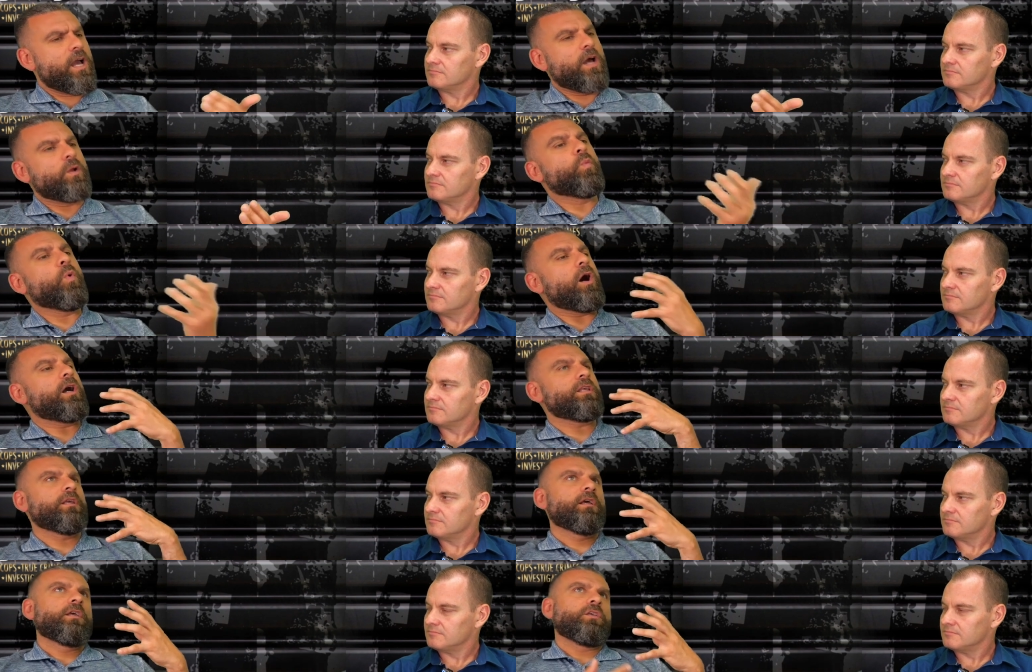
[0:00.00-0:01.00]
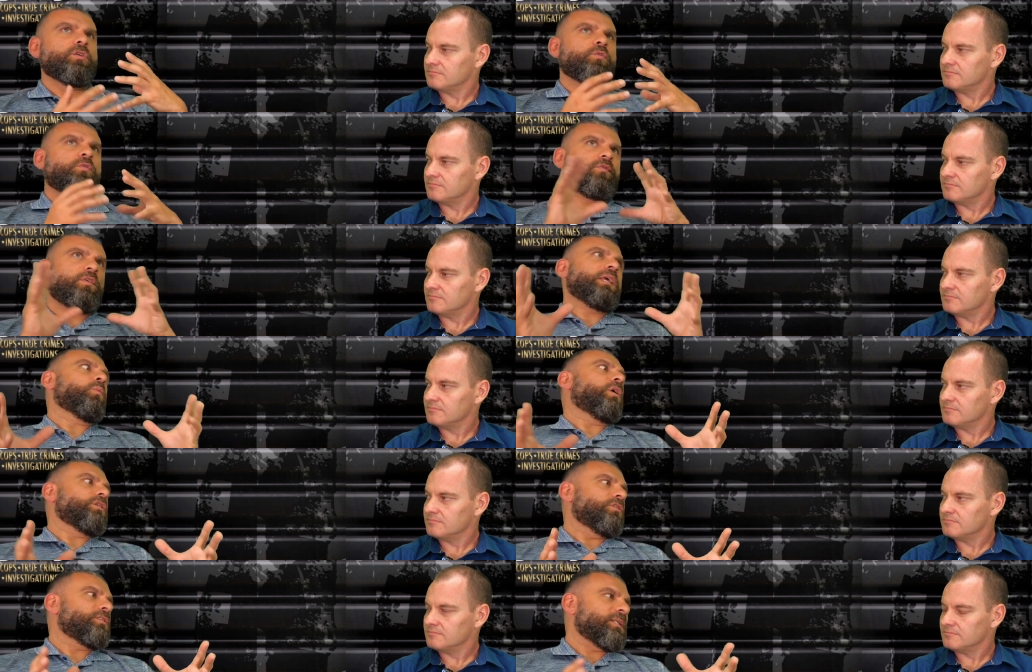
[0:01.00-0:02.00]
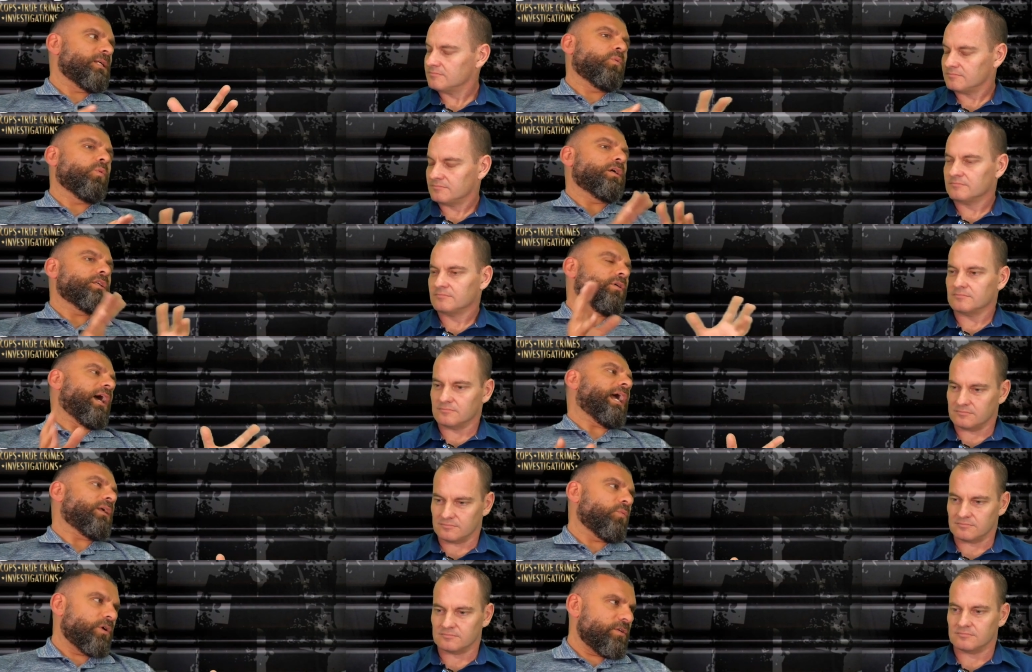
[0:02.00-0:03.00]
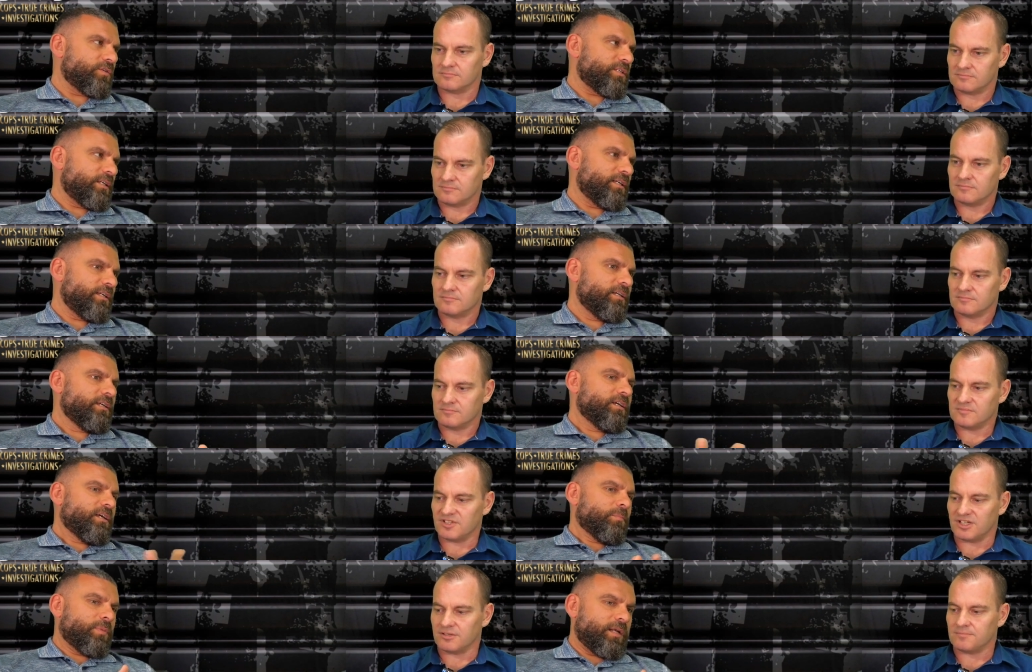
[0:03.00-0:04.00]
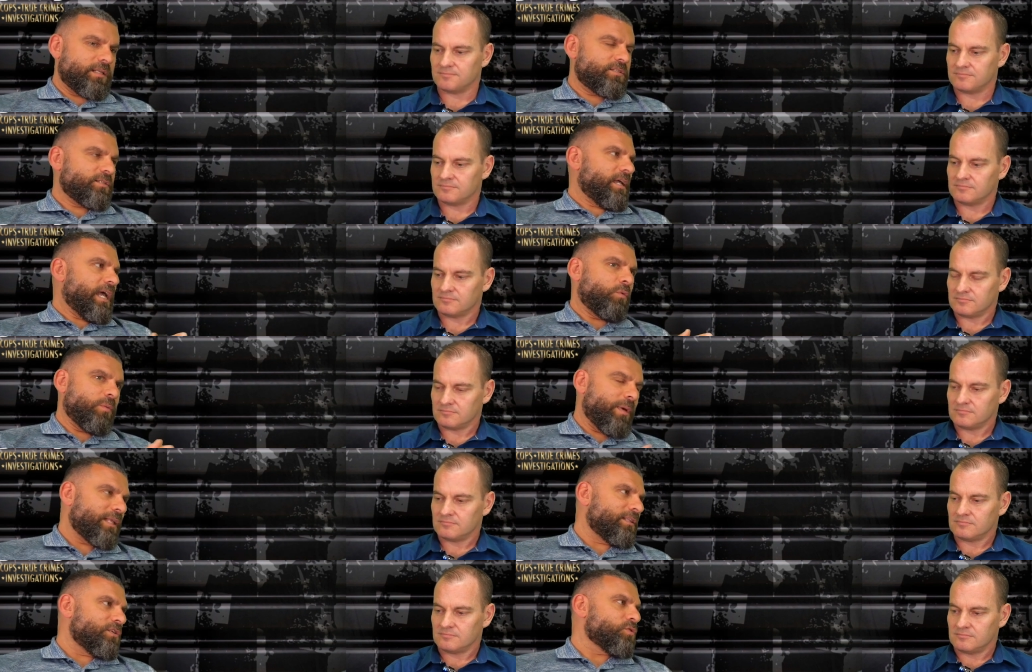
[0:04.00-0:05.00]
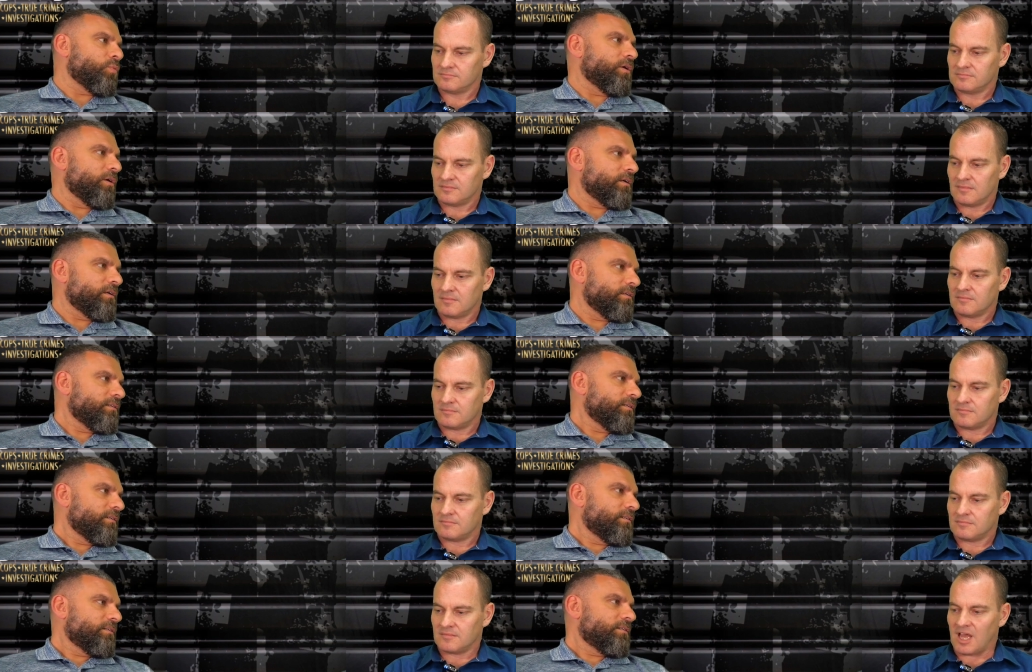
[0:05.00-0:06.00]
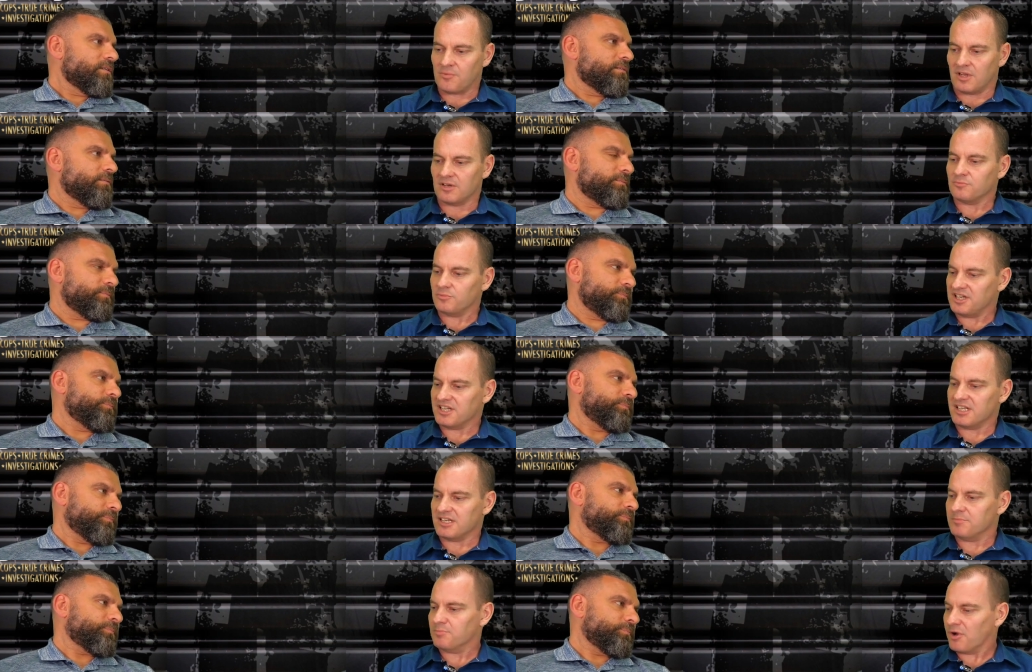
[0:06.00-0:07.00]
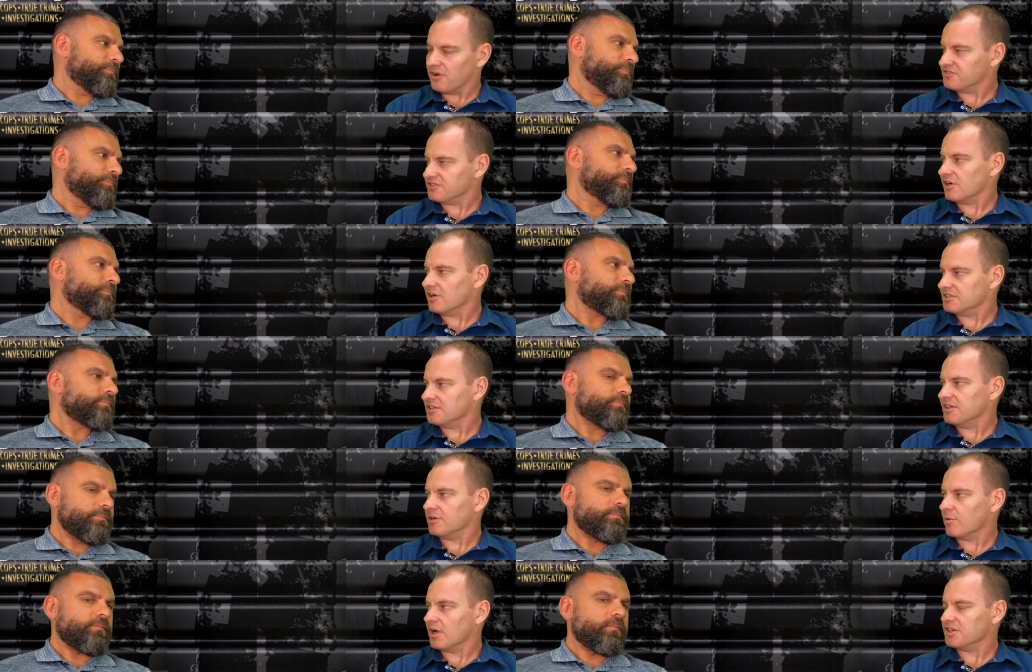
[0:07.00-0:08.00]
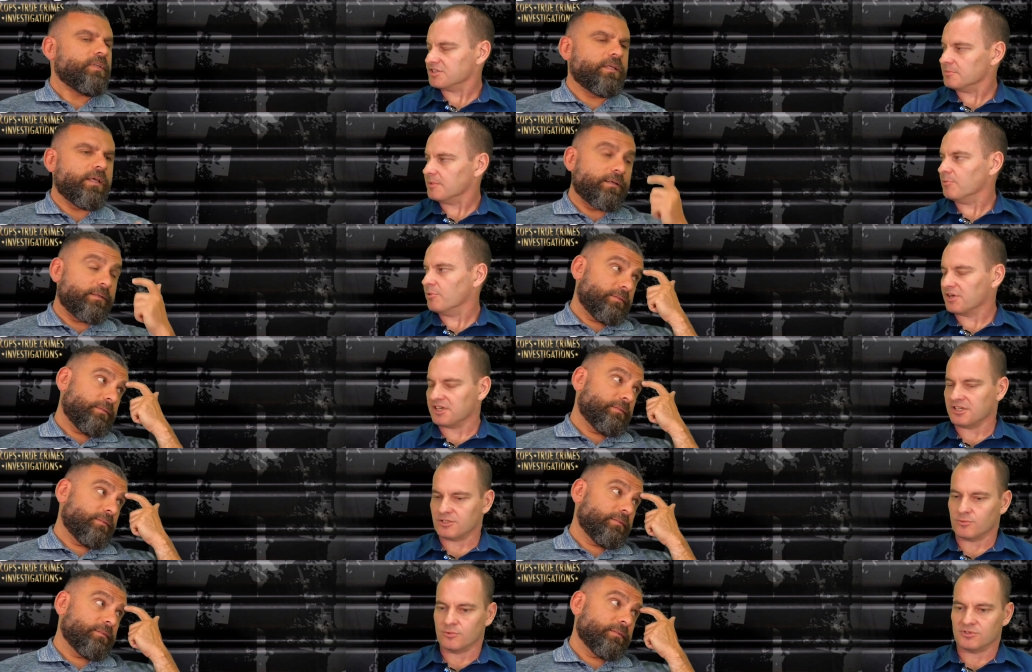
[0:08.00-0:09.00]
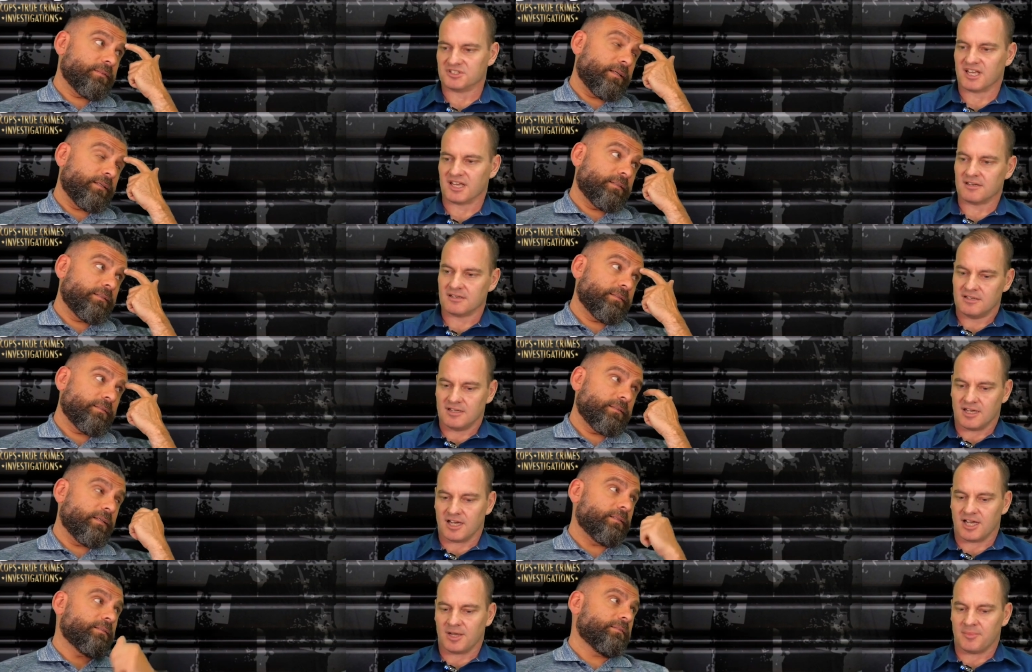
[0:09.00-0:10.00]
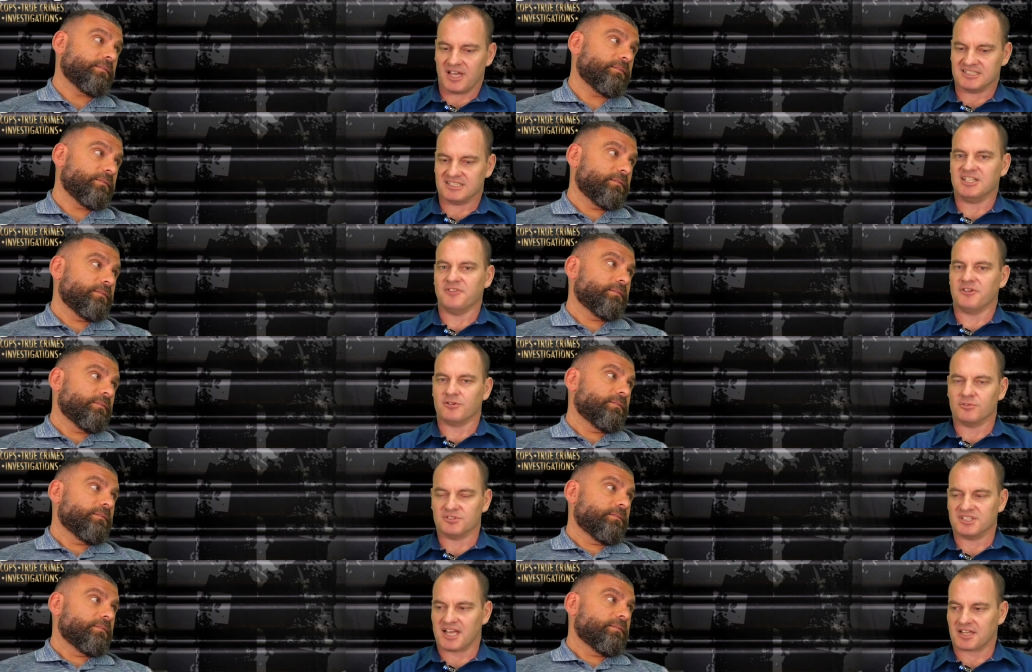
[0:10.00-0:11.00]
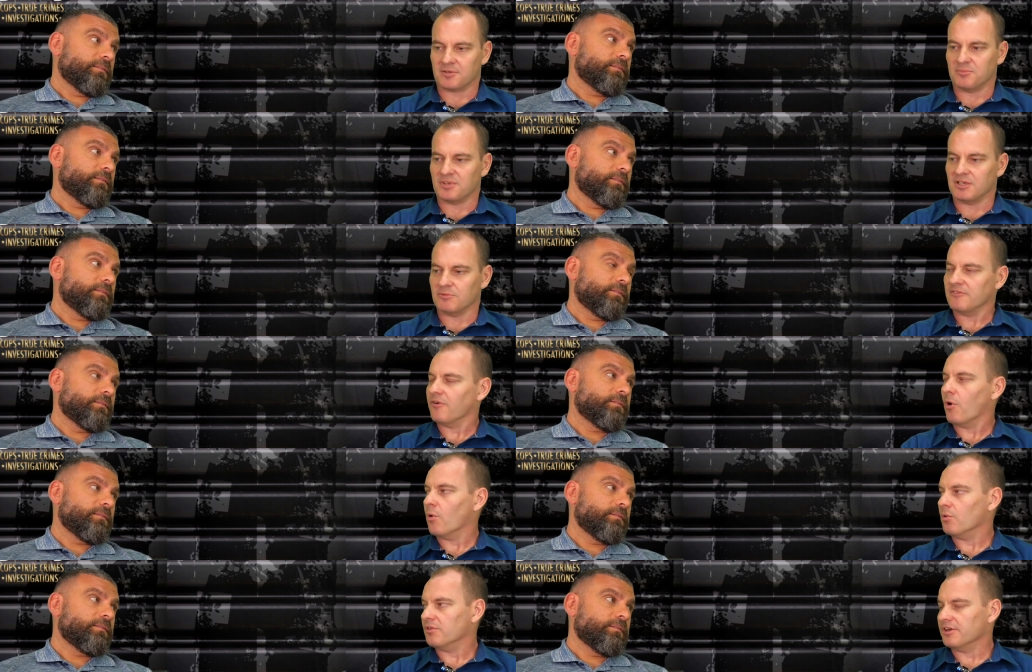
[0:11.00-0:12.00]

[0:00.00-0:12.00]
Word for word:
Speaker 1: and why you fear what you see or why you hate mm-hmm. what you see. Yeah. But let's how do we make this work?
Speaker 2: And, and we need both sides of the equation to yeah. be working towards yeah. that, um, as difficult as that can be with all